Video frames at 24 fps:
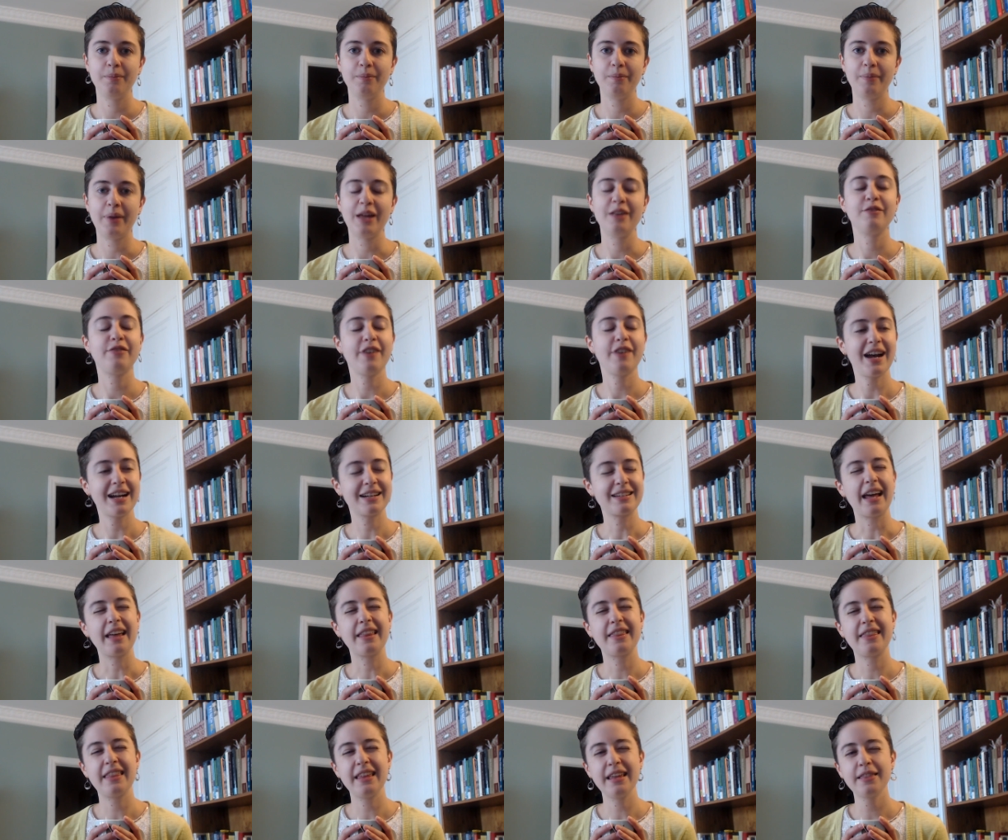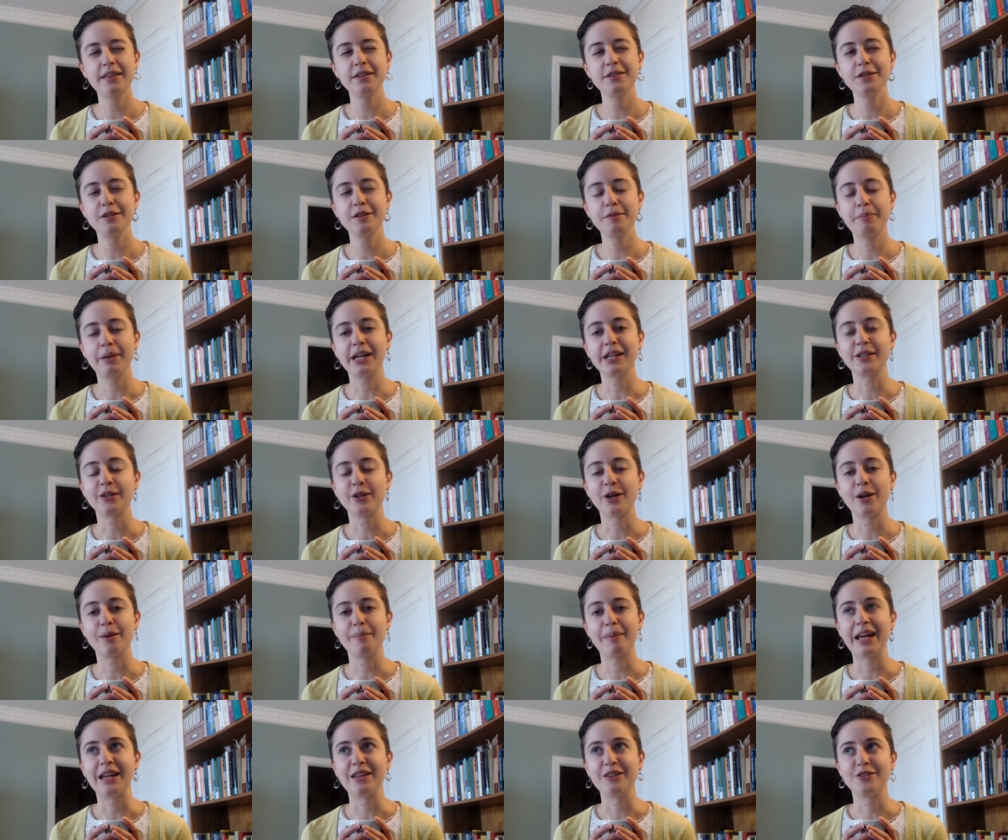in fact, I think there's a picture on
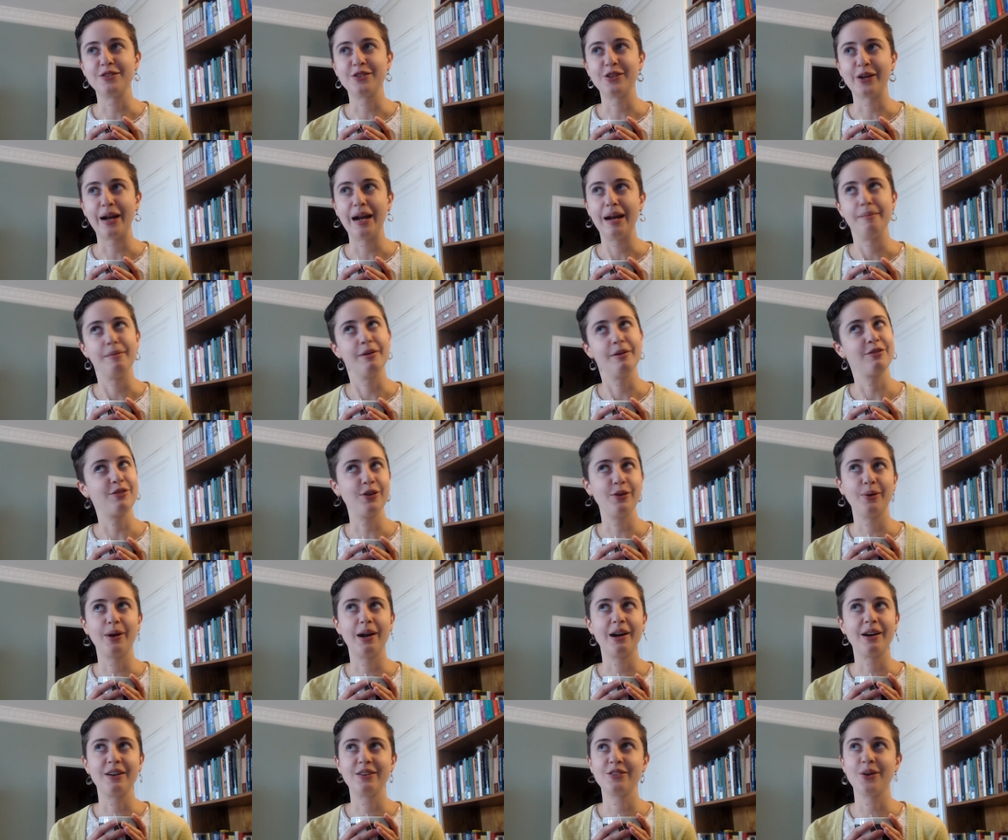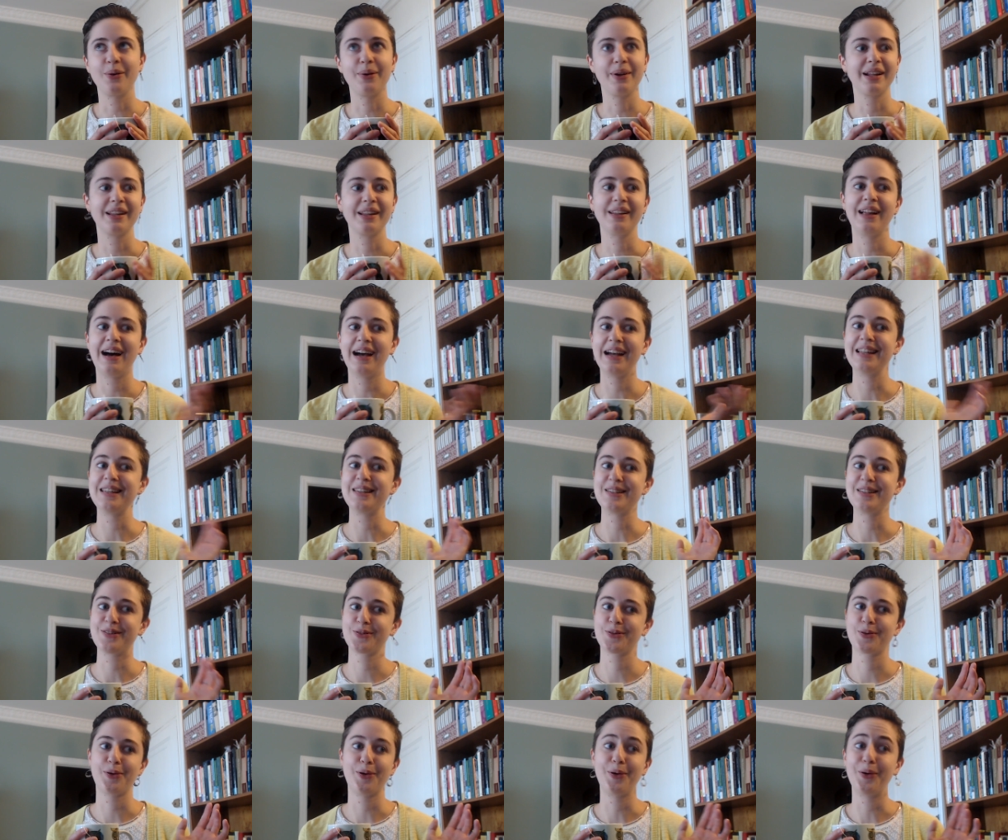my Instagram if you are so inclined to
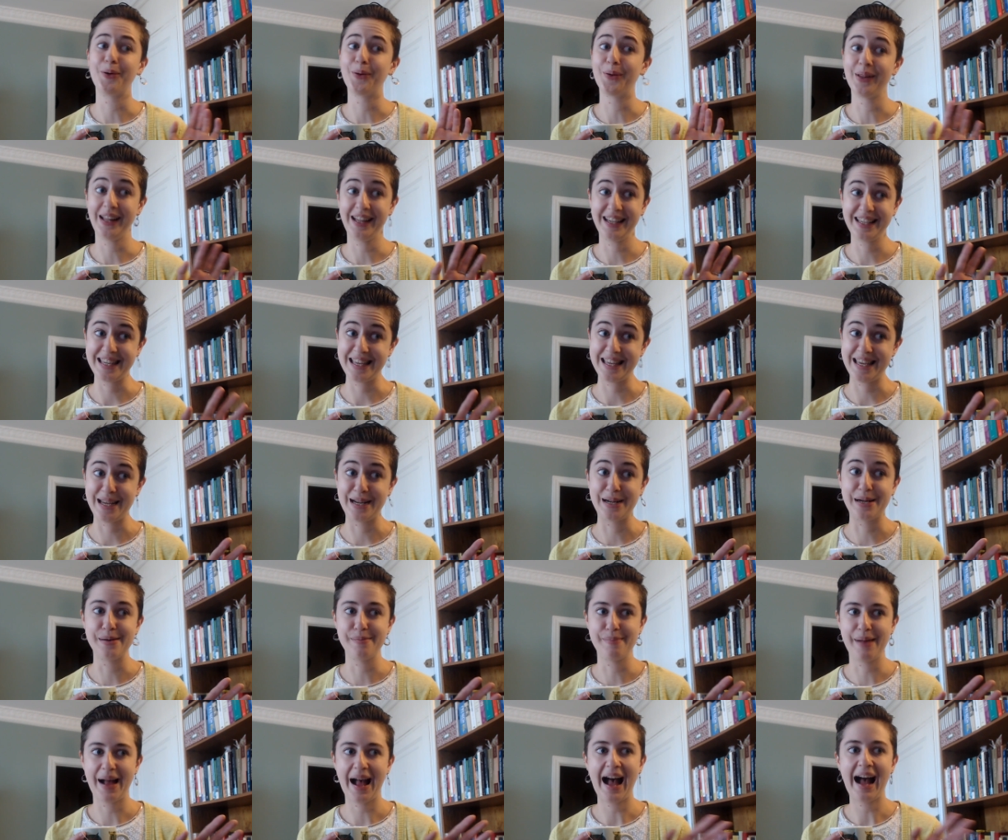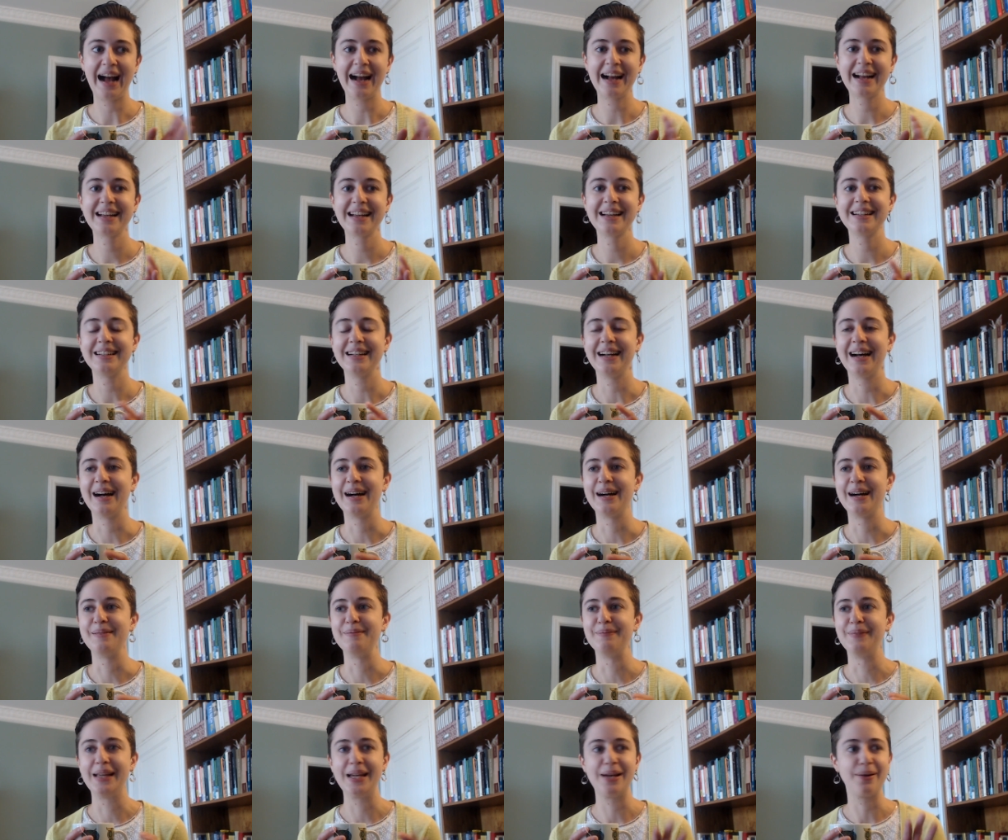scroll a year back,
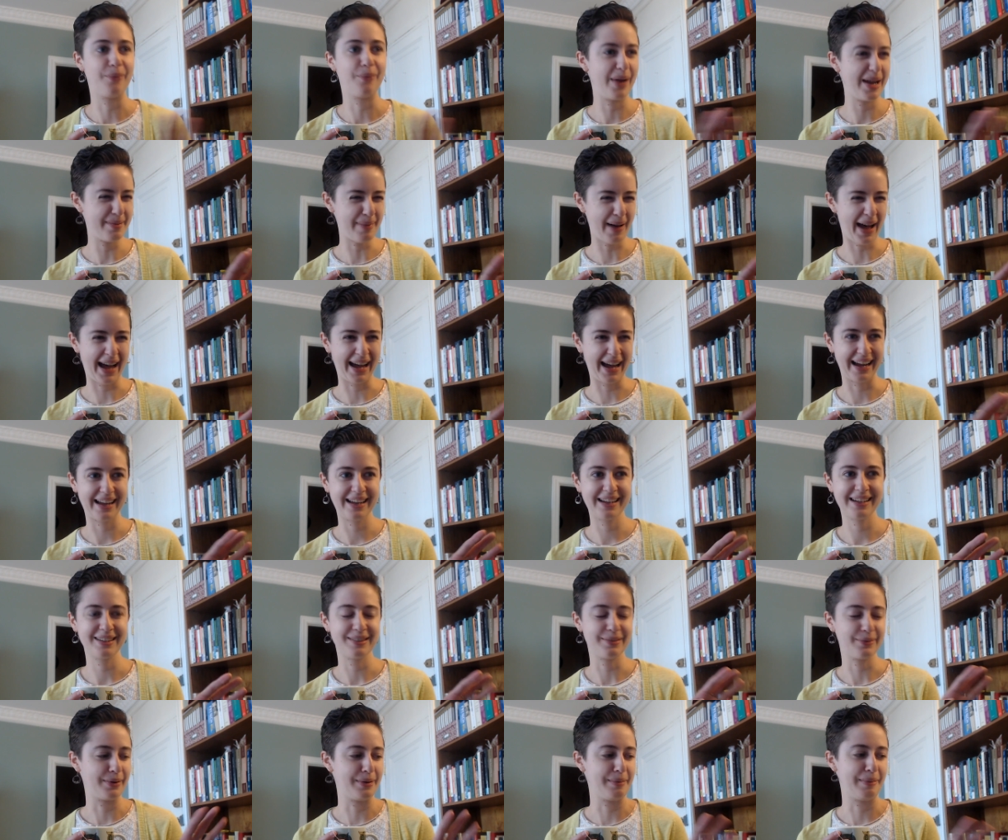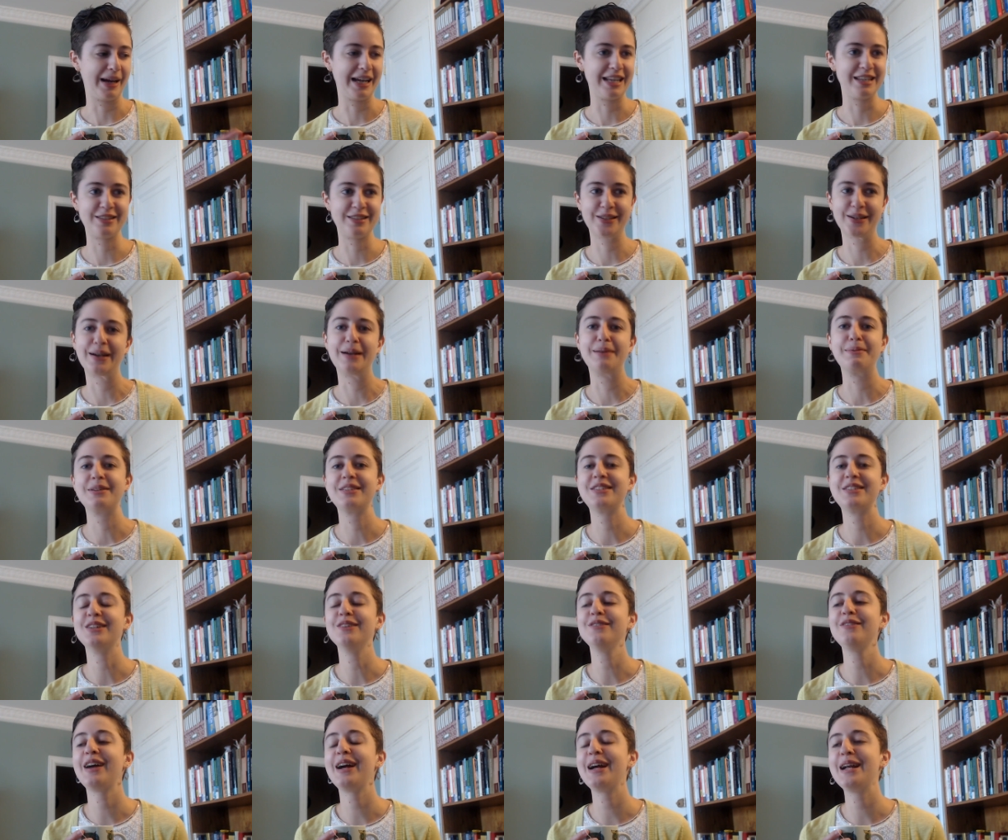um, like way back when my Instagram was
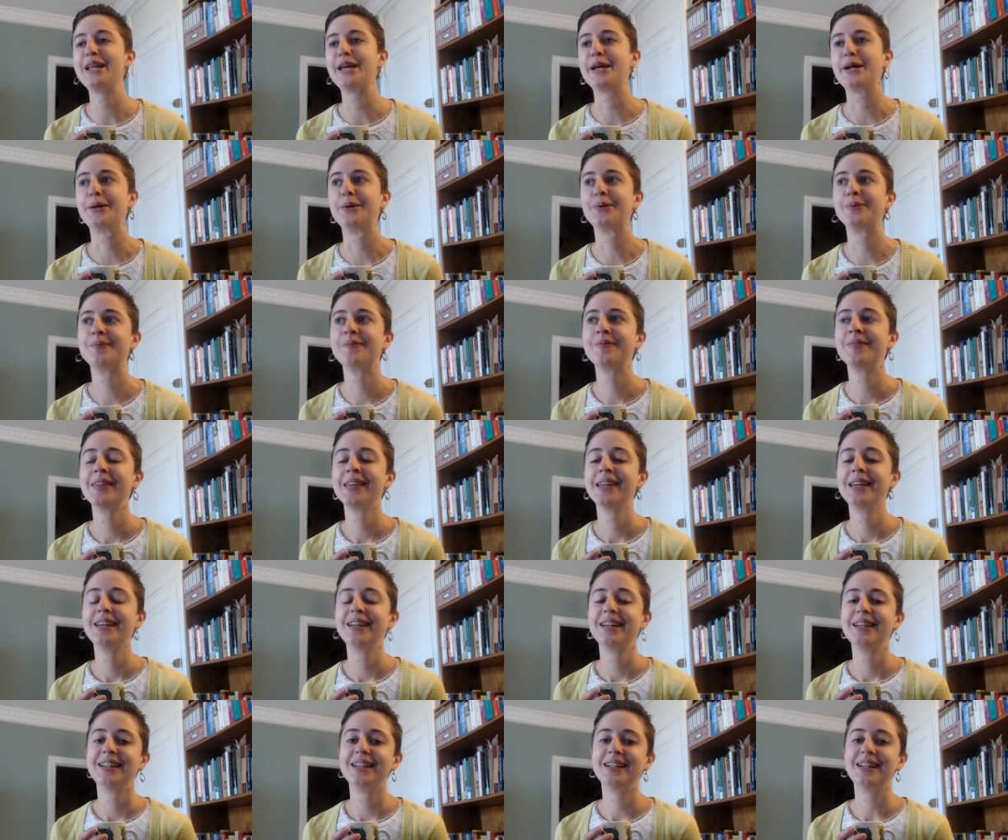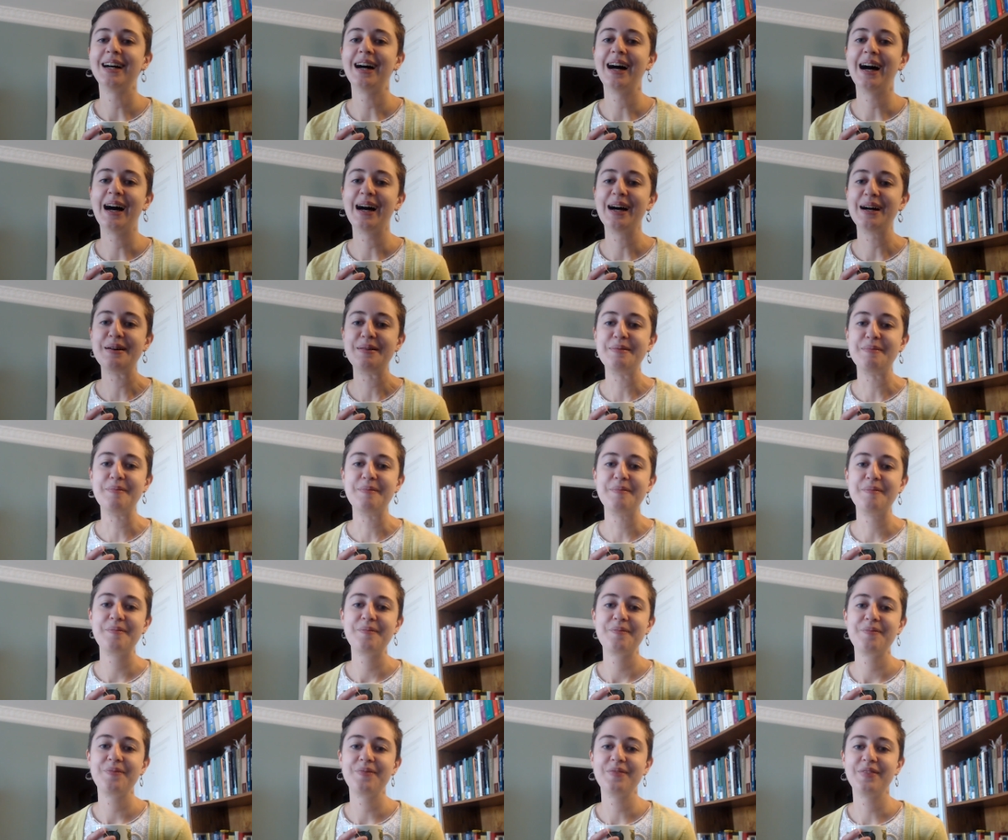still very new. Um,
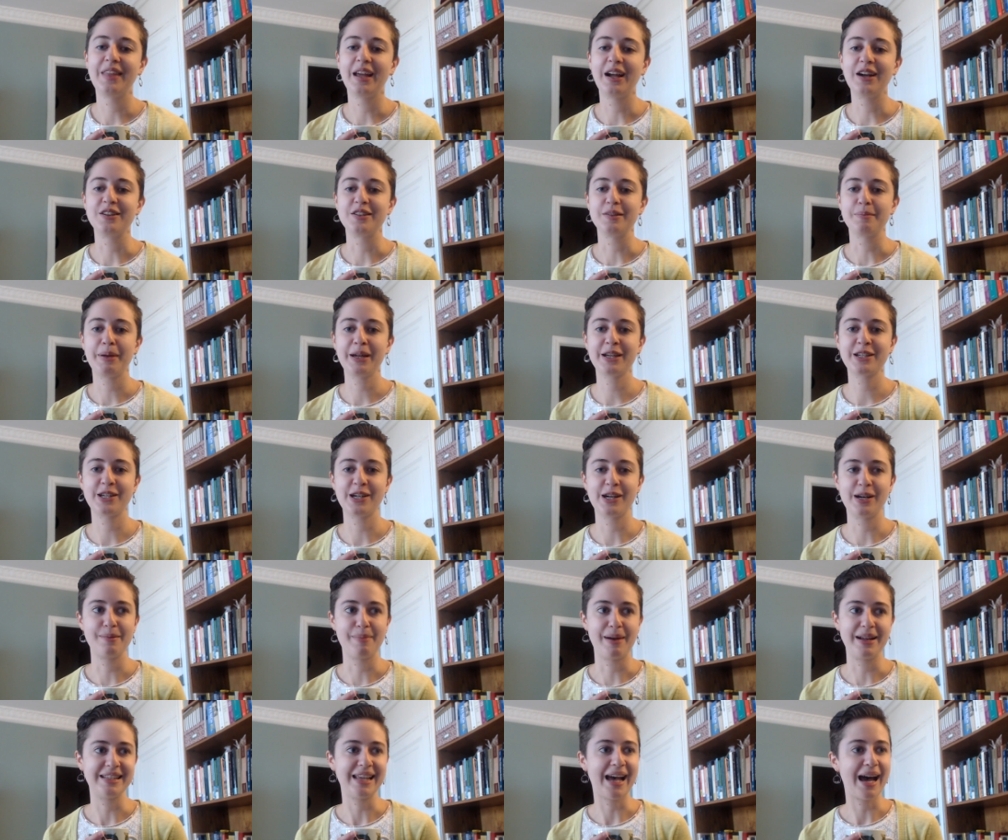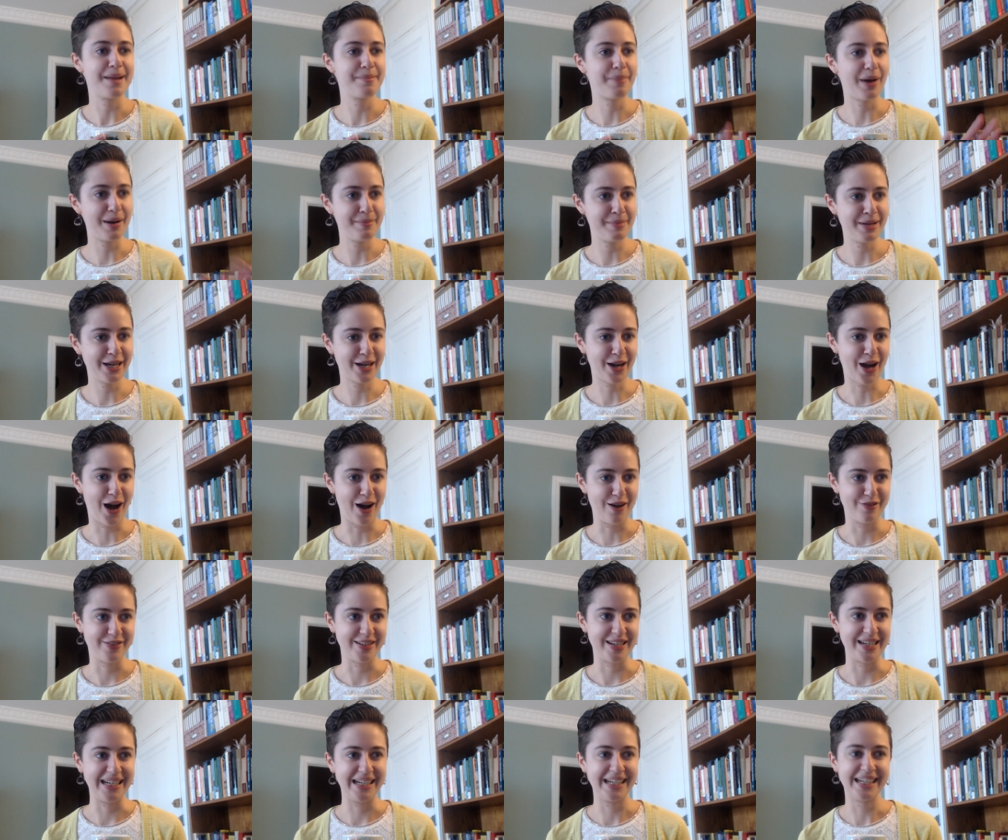there's a picture. My dad bought me a
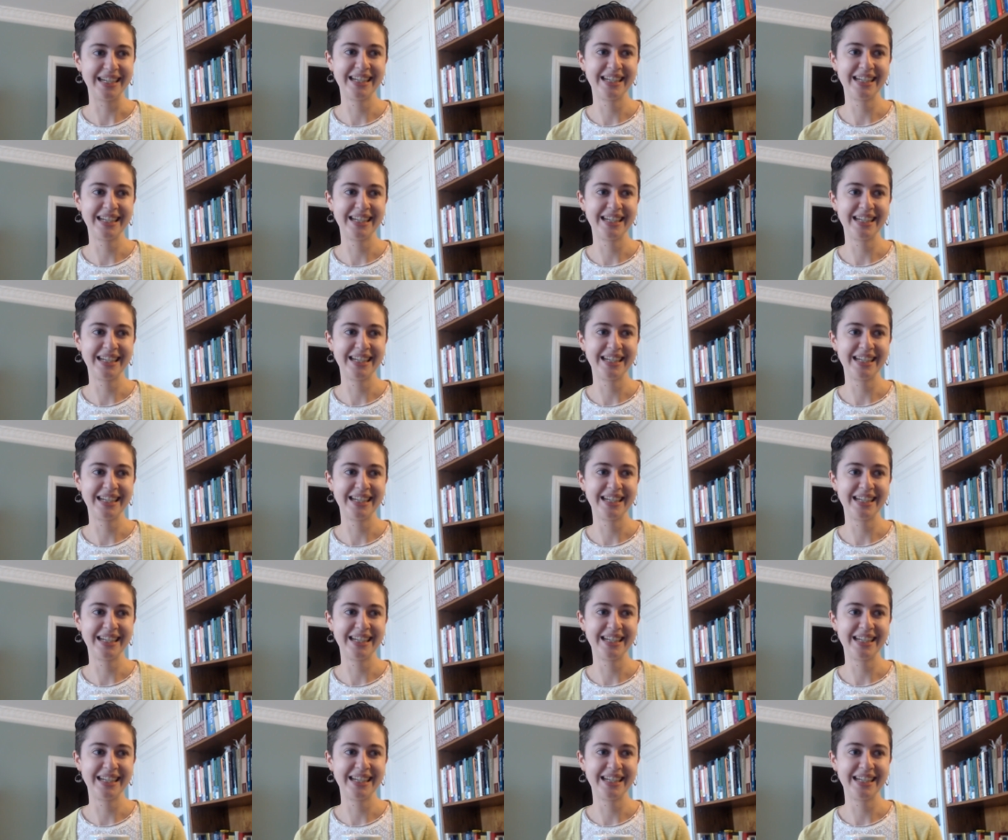coffee